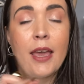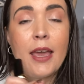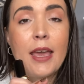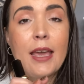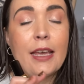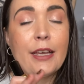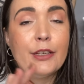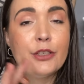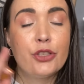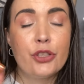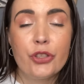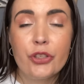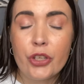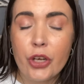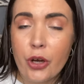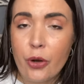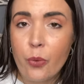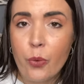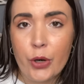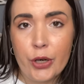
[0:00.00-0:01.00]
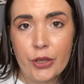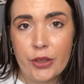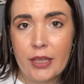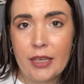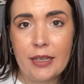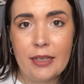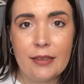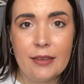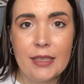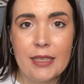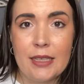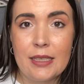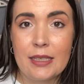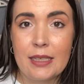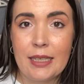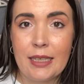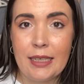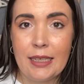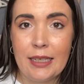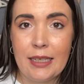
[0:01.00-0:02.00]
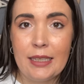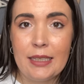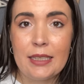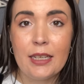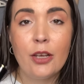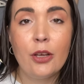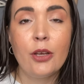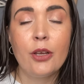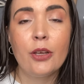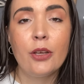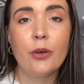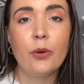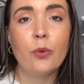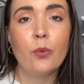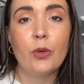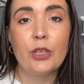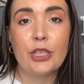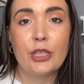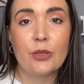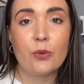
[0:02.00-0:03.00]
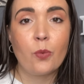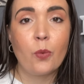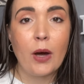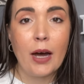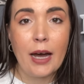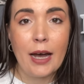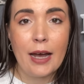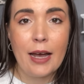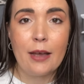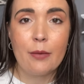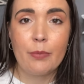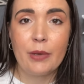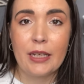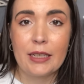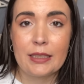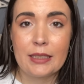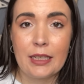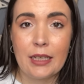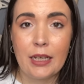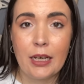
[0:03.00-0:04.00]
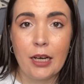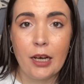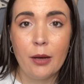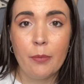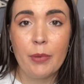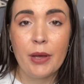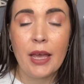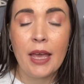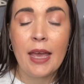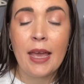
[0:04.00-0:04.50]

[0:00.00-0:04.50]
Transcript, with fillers: it's so worth it in this kit, which is why I picked it up.